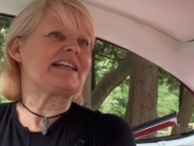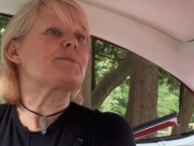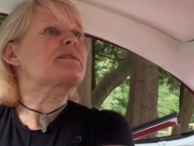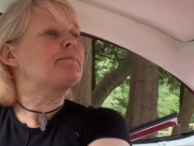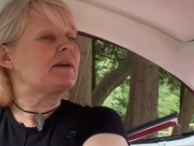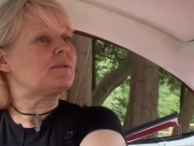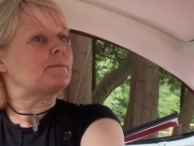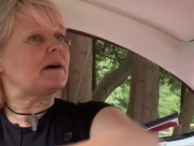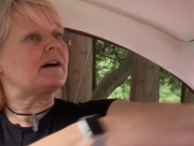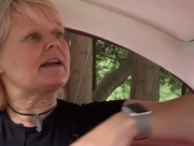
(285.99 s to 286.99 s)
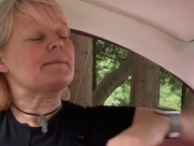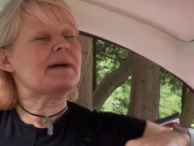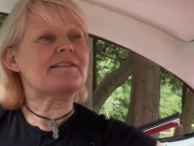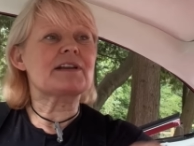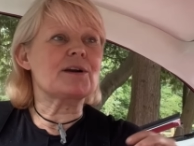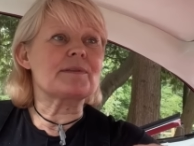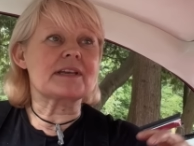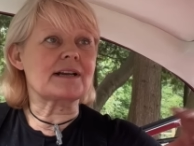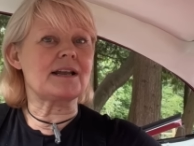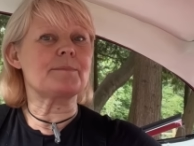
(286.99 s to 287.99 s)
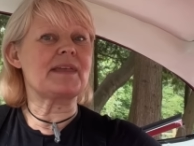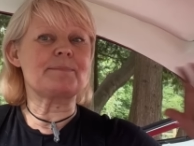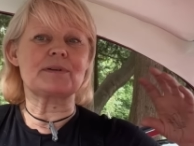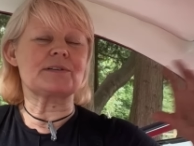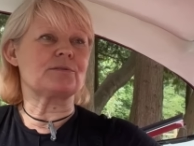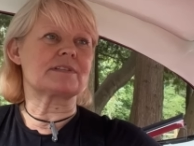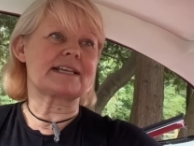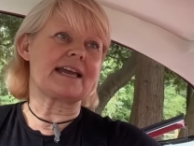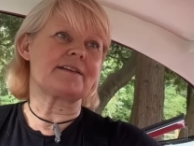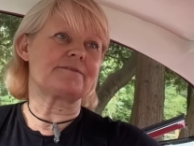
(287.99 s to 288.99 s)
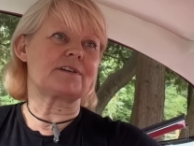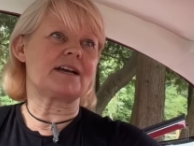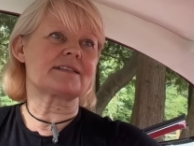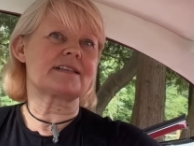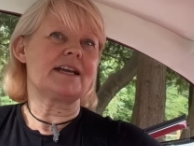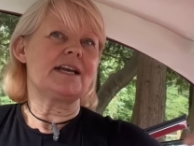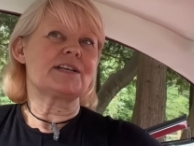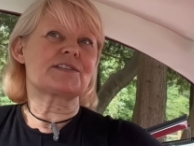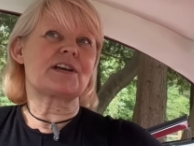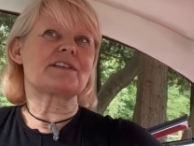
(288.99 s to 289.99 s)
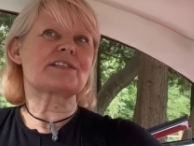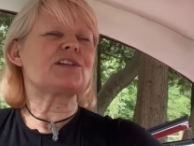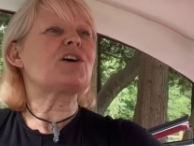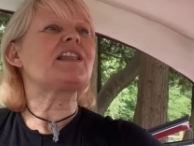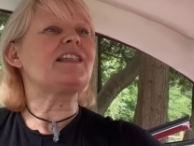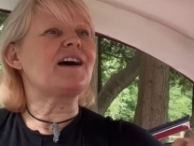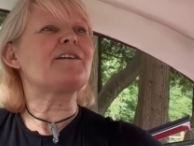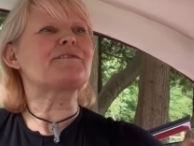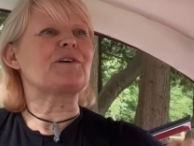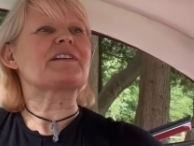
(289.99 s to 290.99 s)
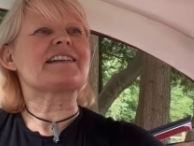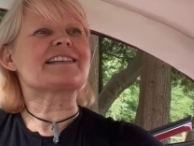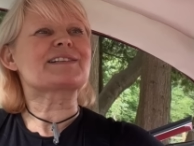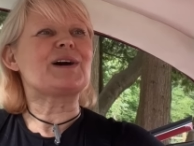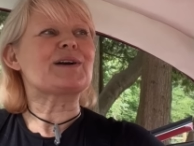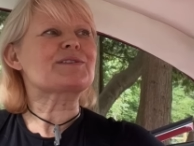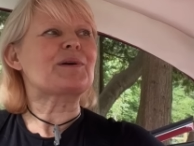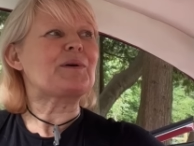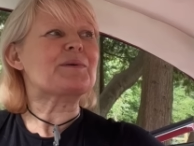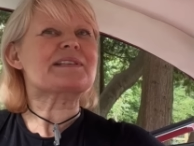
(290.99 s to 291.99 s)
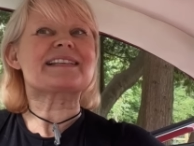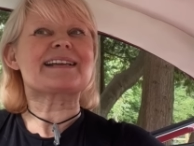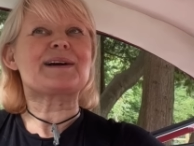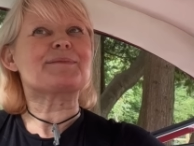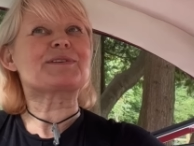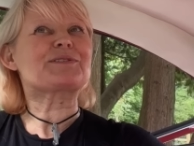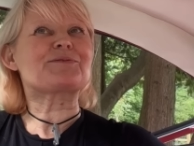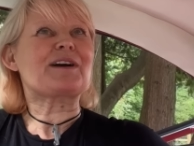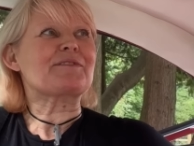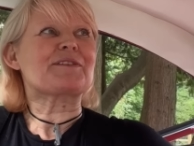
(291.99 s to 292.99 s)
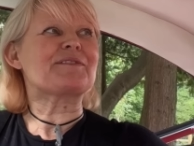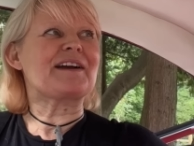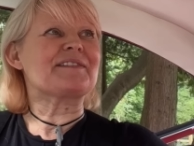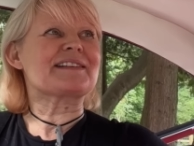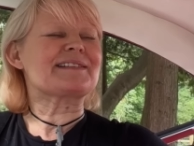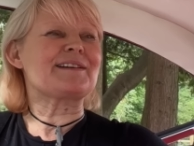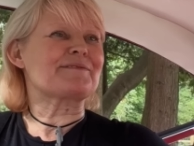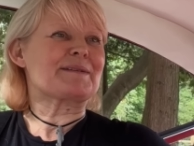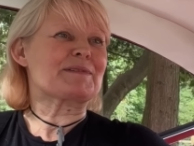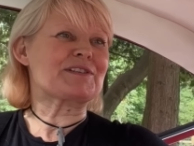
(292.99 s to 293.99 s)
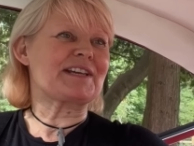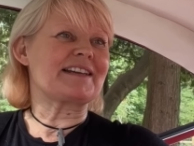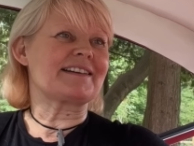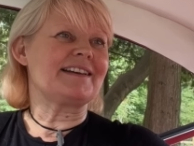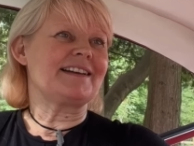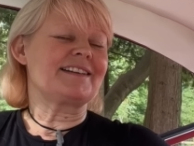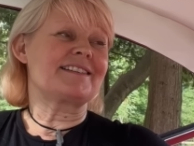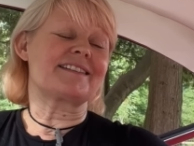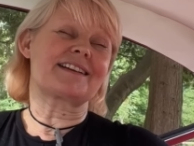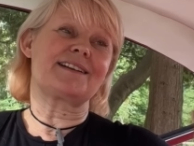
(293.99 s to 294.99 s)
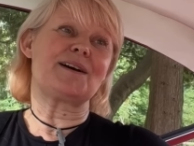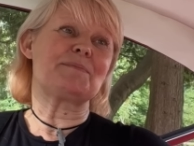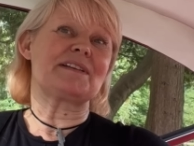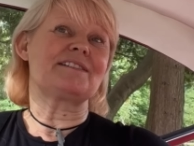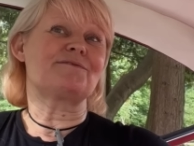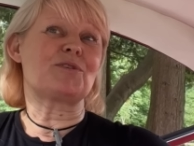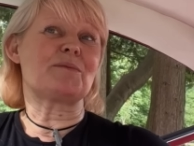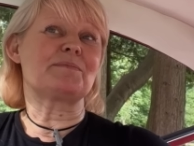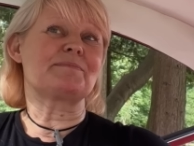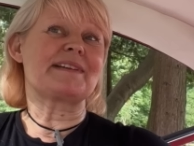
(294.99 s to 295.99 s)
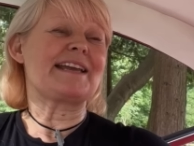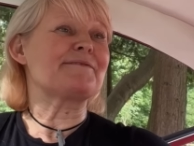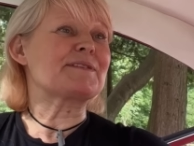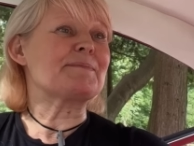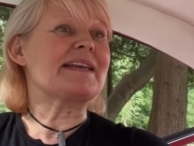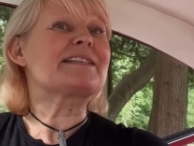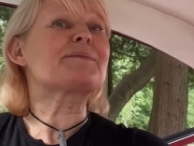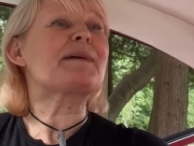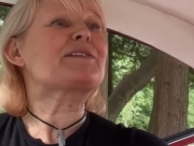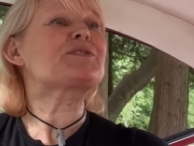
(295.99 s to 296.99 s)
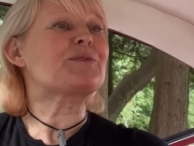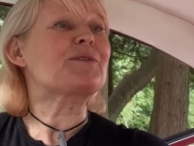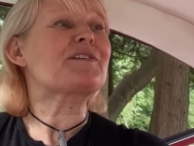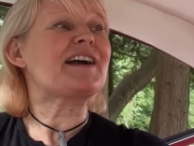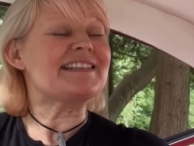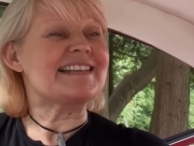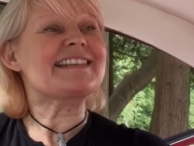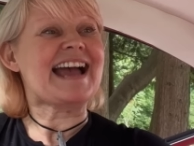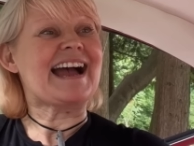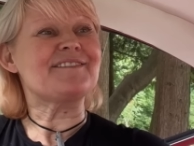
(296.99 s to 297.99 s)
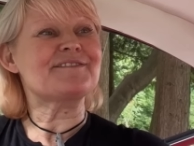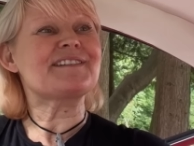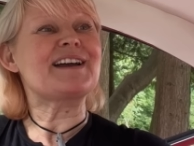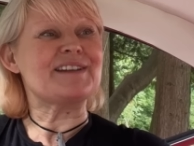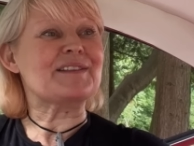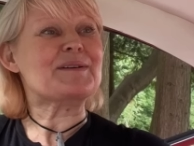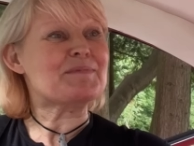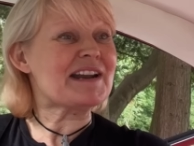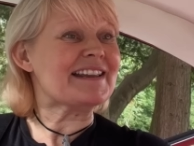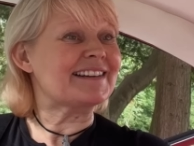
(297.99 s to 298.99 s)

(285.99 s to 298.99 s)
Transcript: And it was built by Mario and the club. They put it all together for us. So there's a lot of love gone in this car. So I always think I'm just driving around this lovely machine that the club and Rob gave to me to make sure that I did have another Capri.